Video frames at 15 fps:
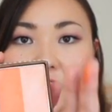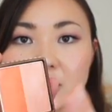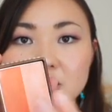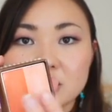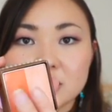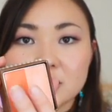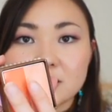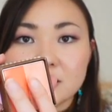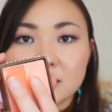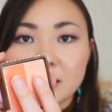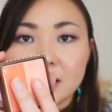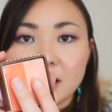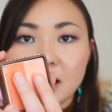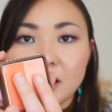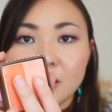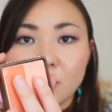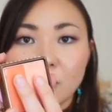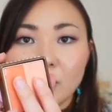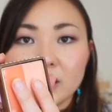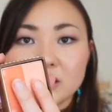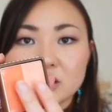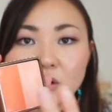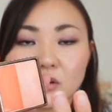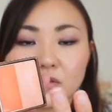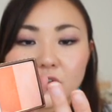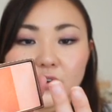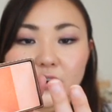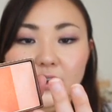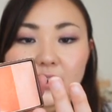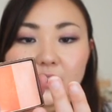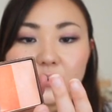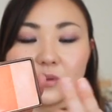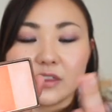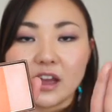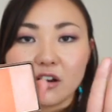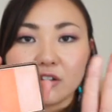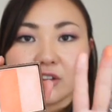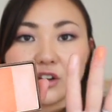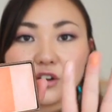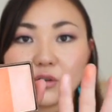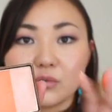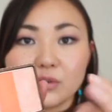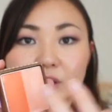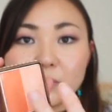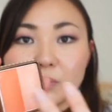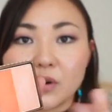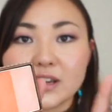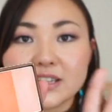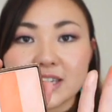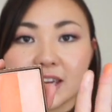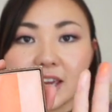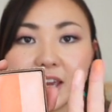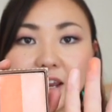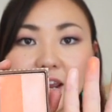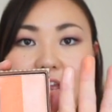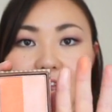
I just kind of went over it without, you know, really pressing it,